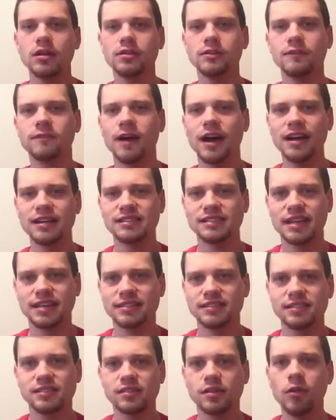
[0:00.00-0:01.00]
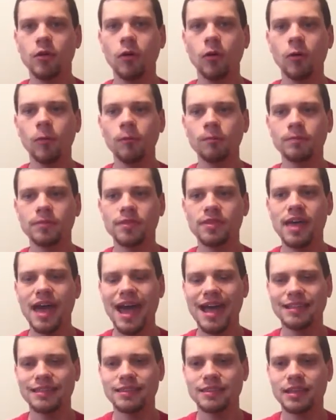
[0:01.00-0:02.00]
device at school
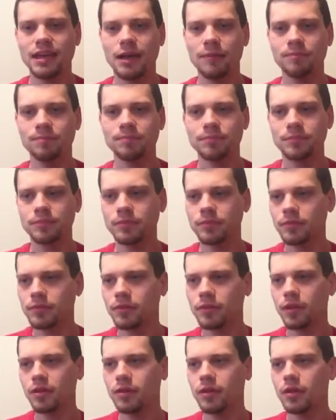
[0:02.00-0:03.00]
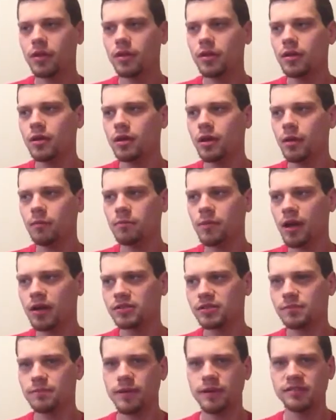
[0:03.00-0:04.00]
that I'm
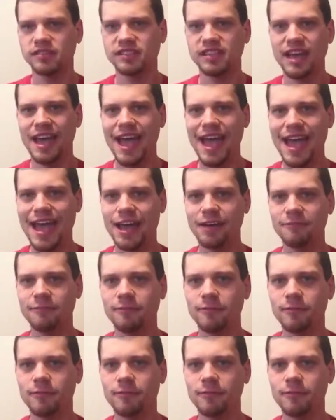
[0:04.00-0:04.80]
not supposed to have."